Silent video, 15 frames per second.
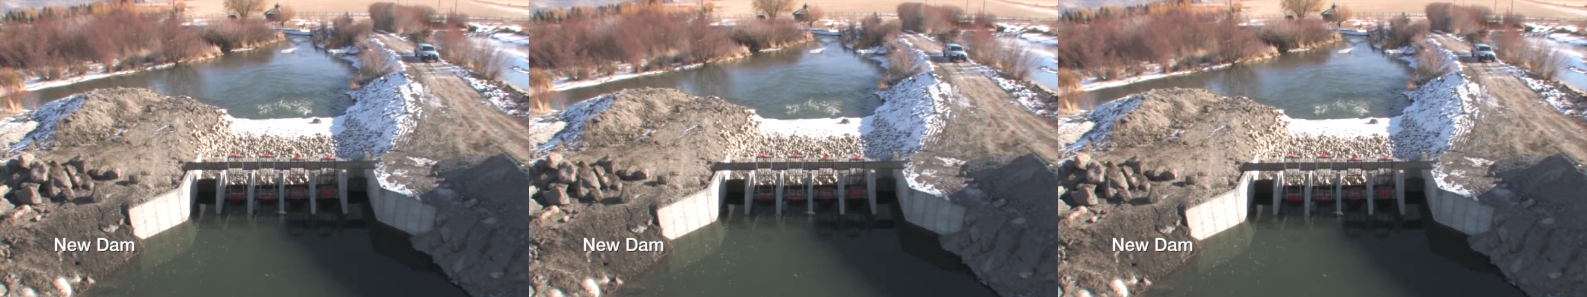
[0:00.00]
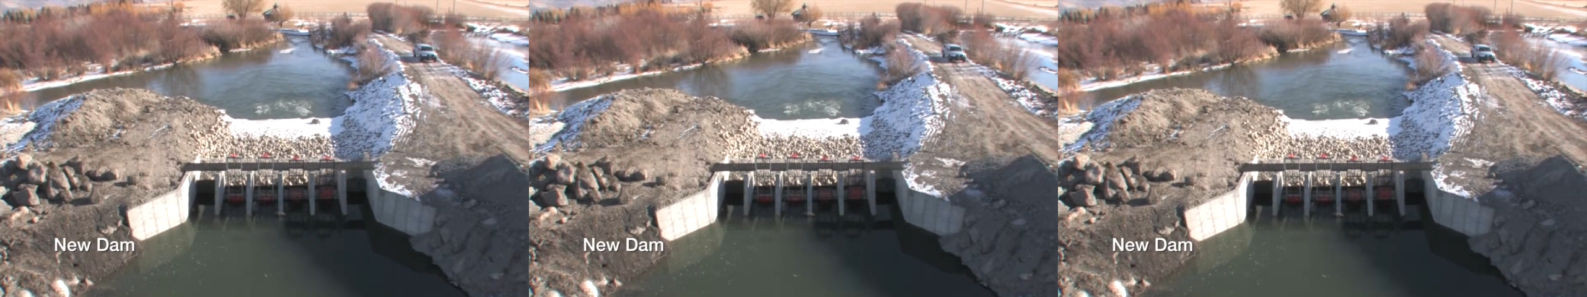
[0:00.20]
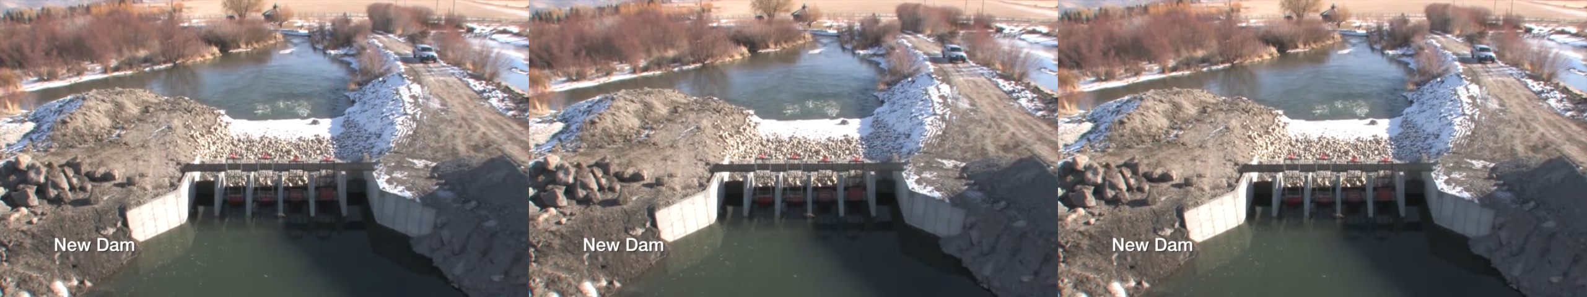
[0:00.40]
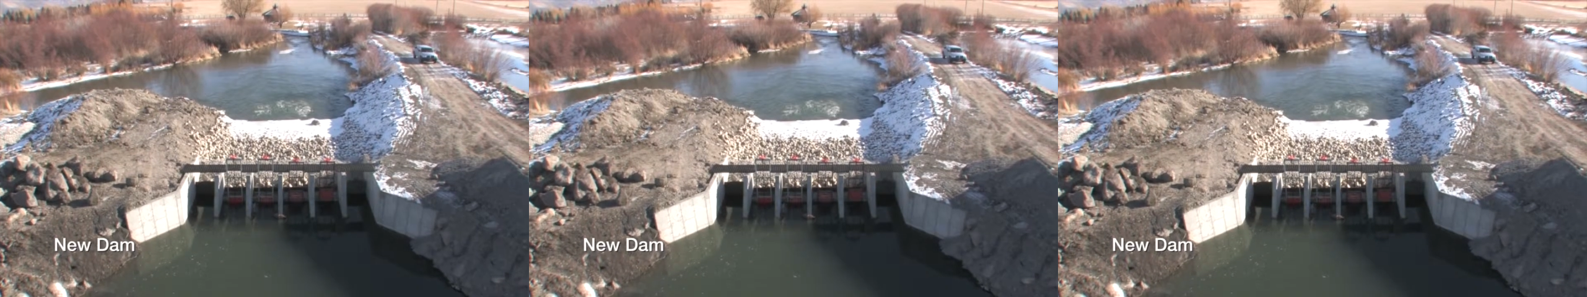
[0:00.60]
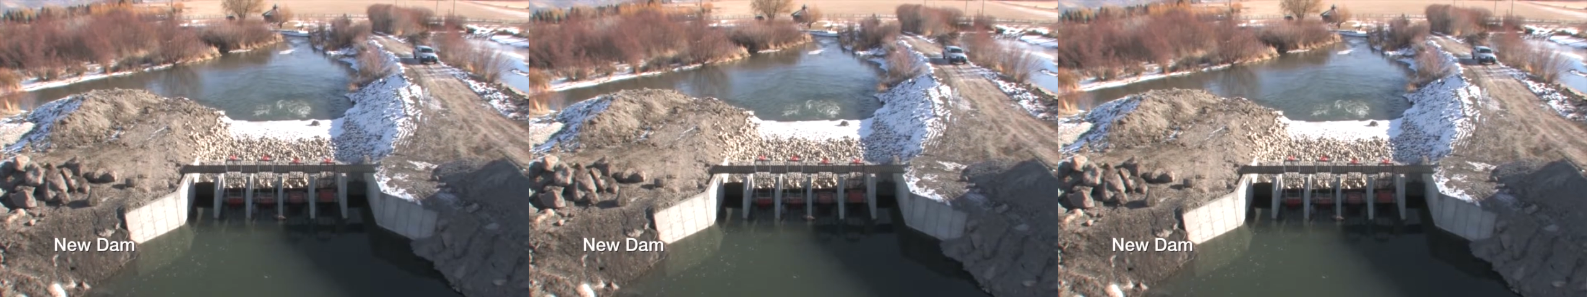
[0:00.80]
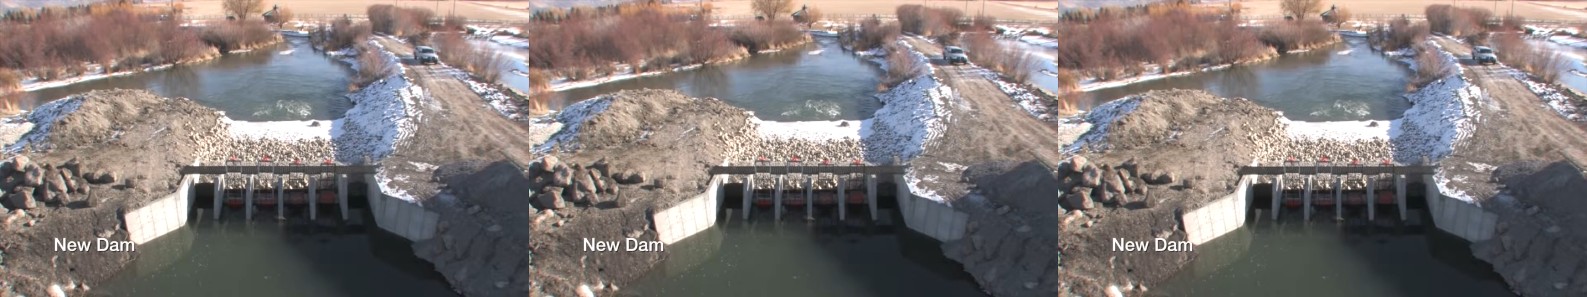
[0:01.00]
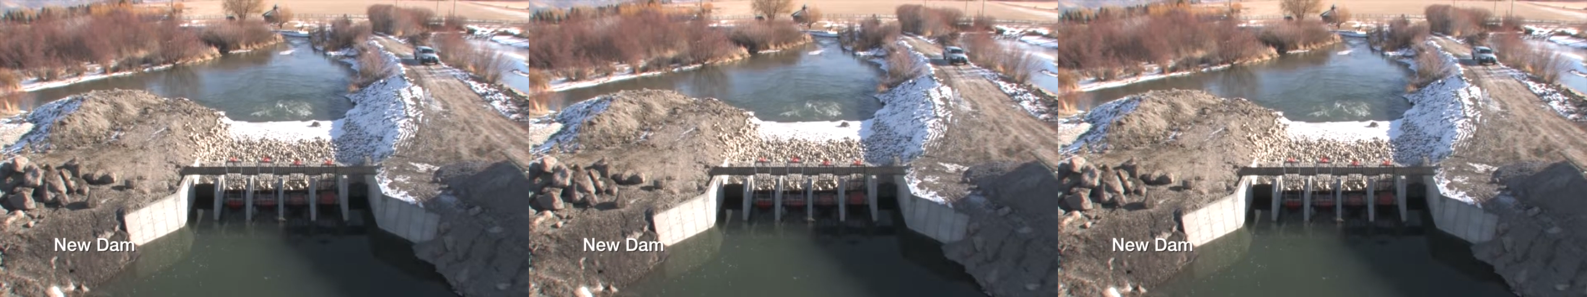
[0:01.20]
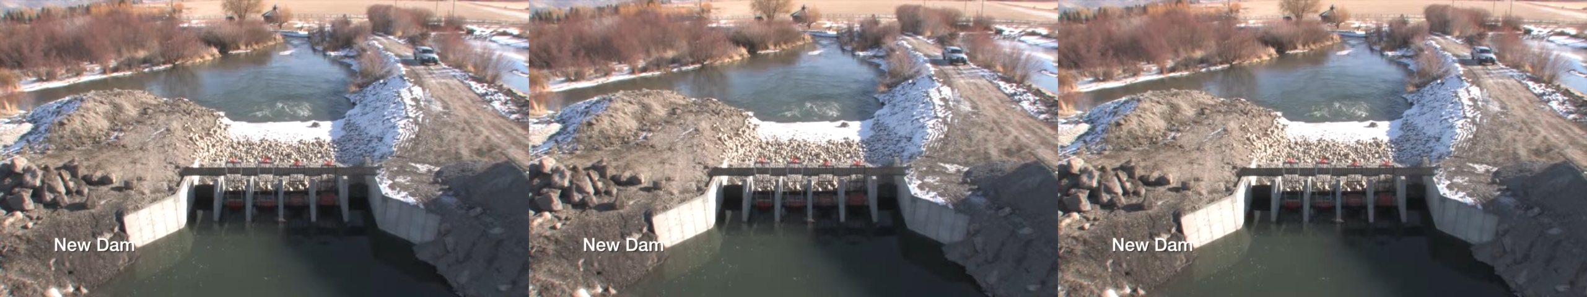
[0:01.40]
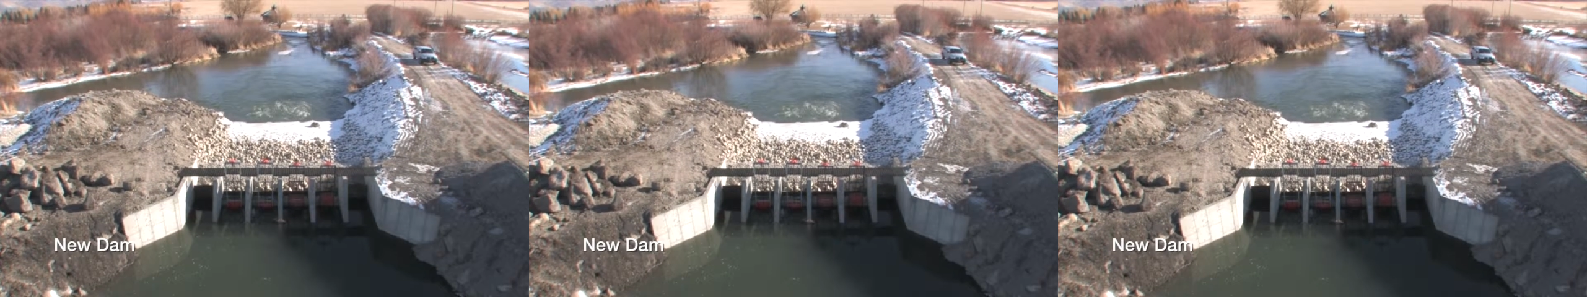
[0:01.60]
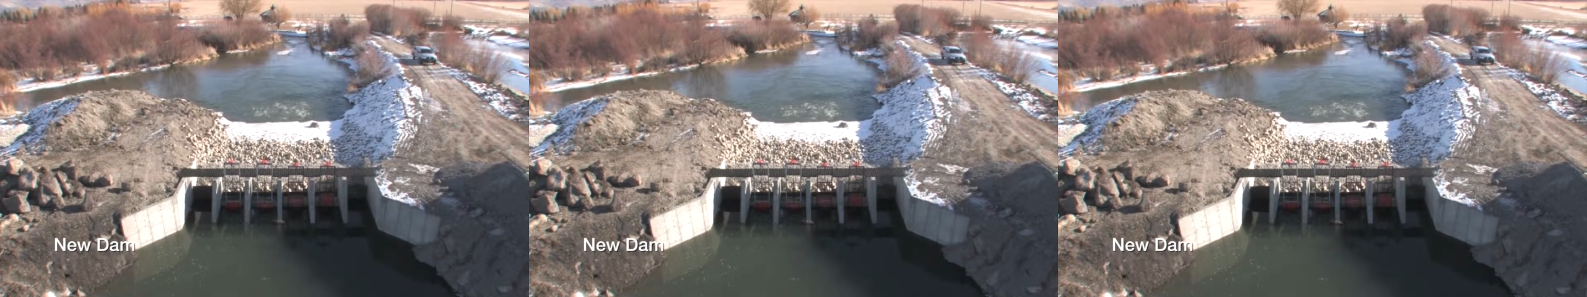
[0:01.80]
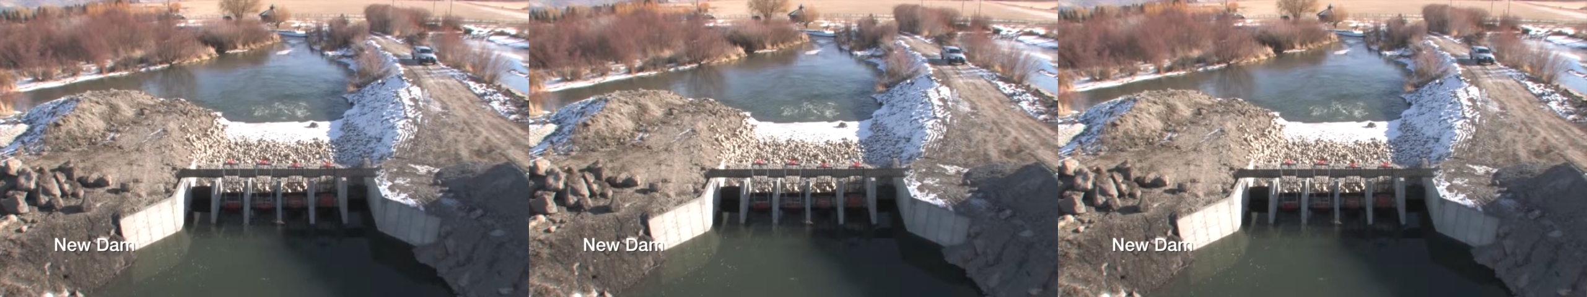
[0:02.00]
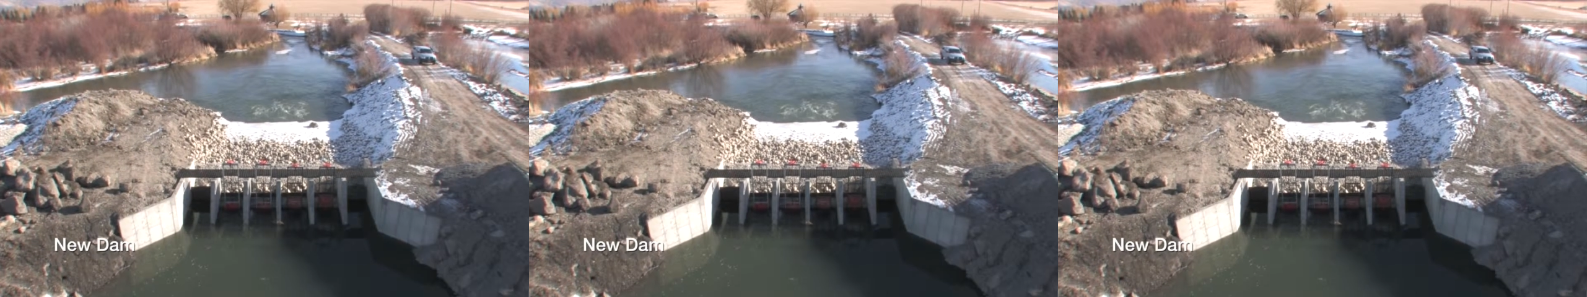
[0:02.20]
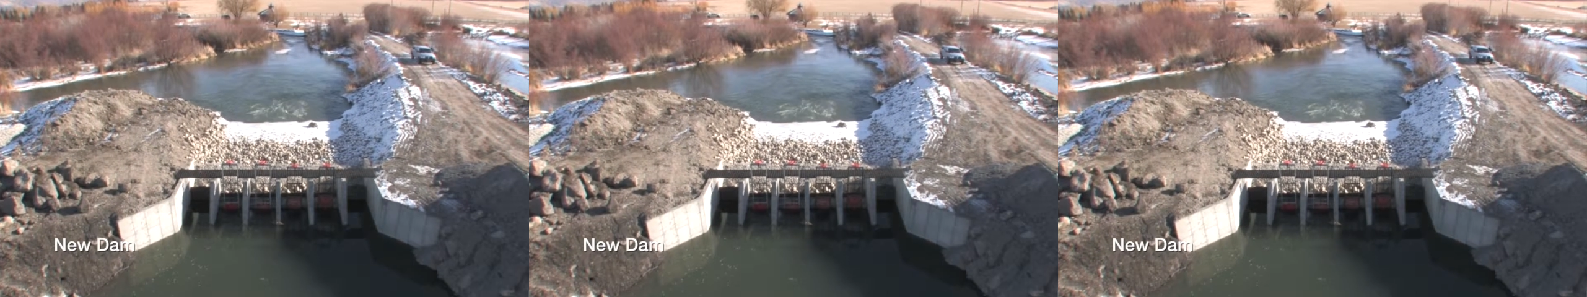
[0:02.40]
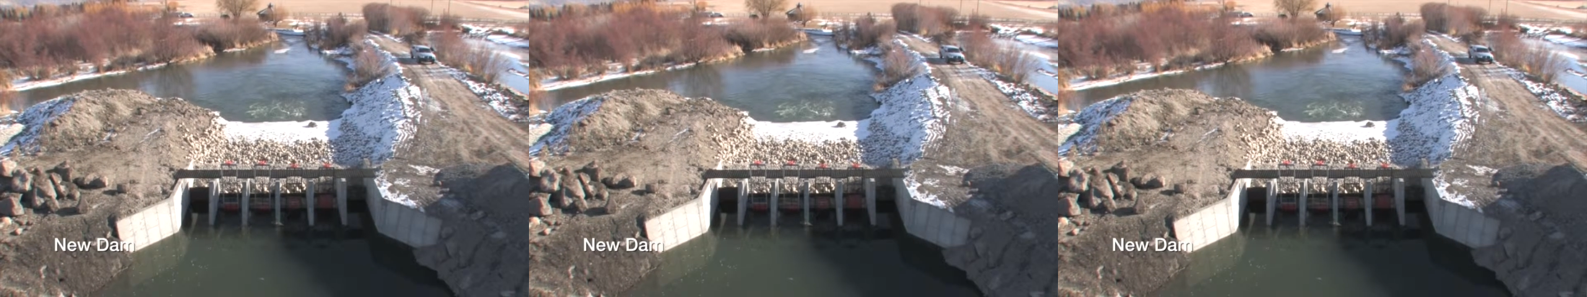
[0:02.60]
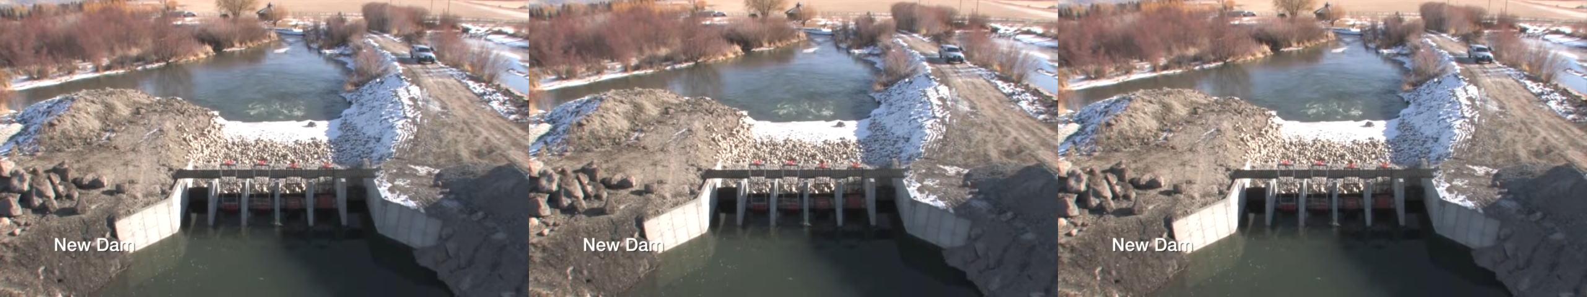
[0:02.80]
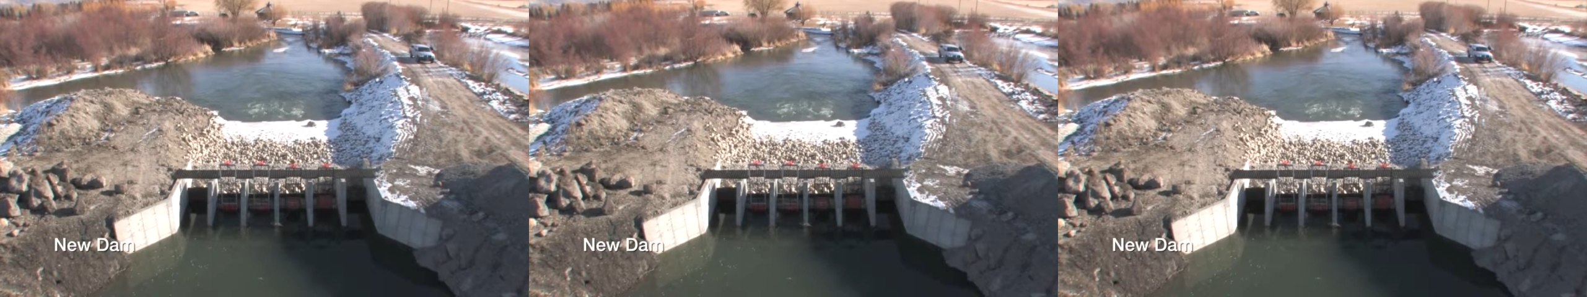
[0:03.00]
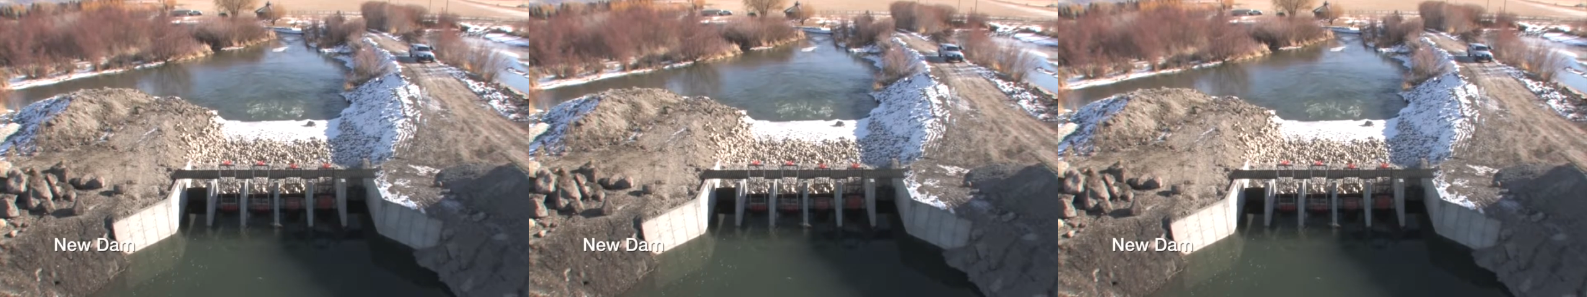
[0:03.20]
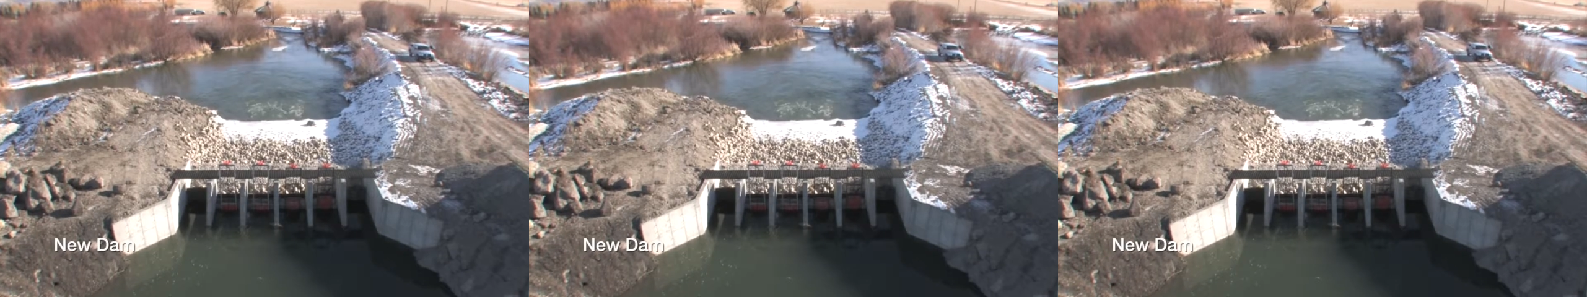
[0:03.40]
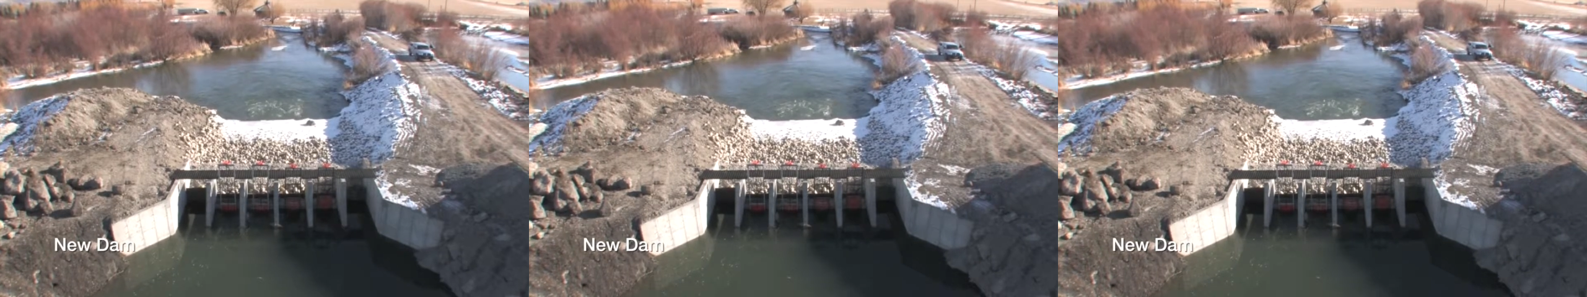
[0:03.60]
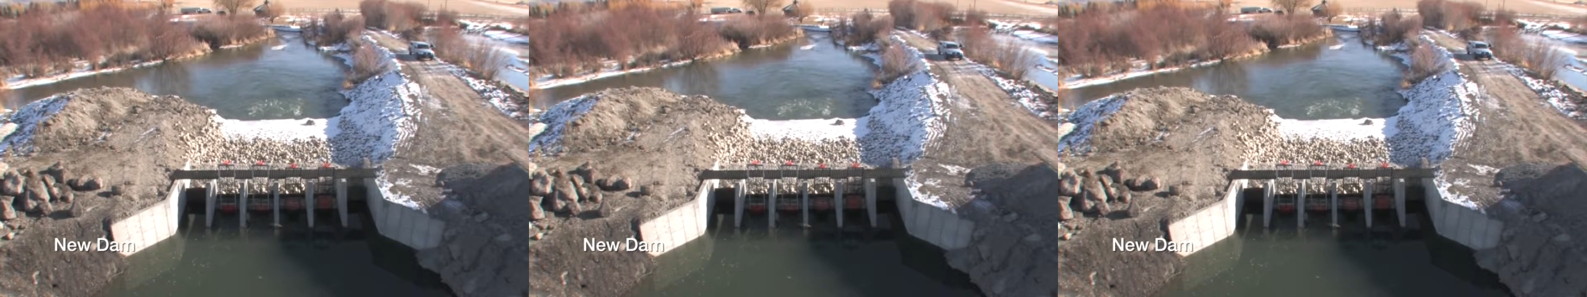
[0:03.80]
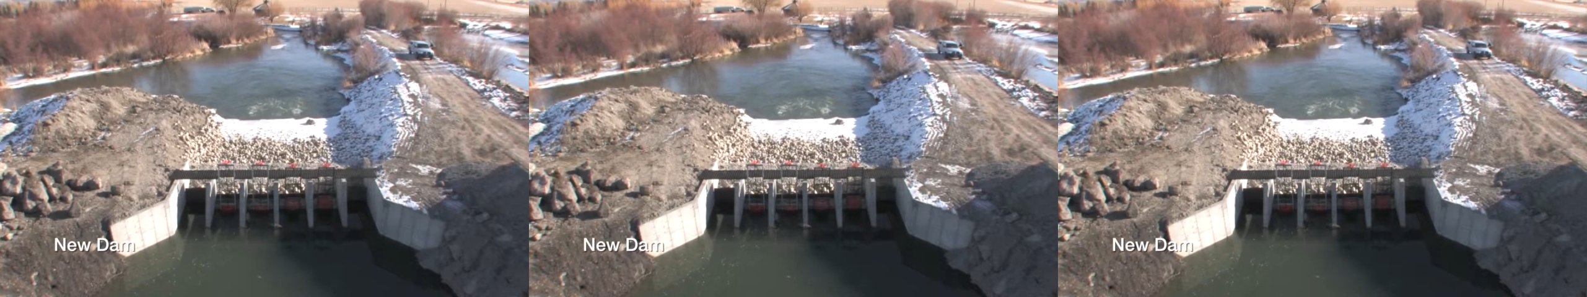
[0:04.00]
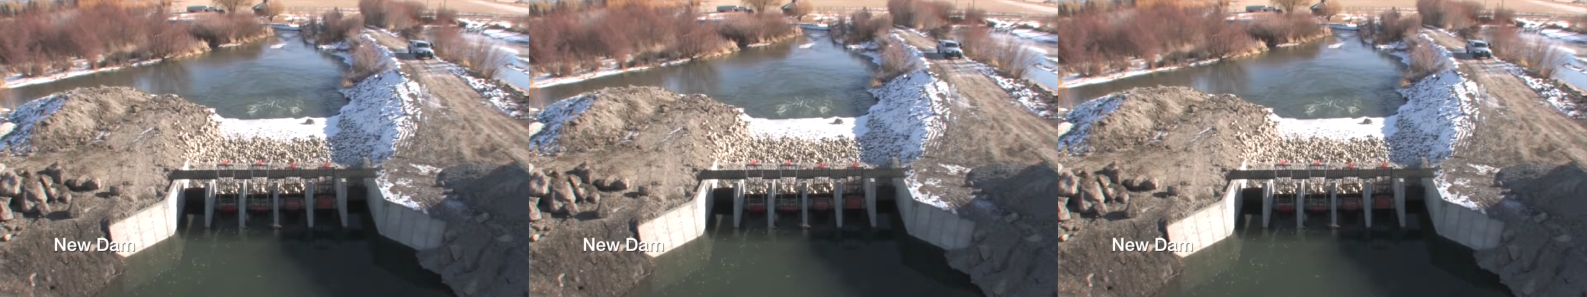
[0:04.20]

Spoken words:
[unreadable: no face in view]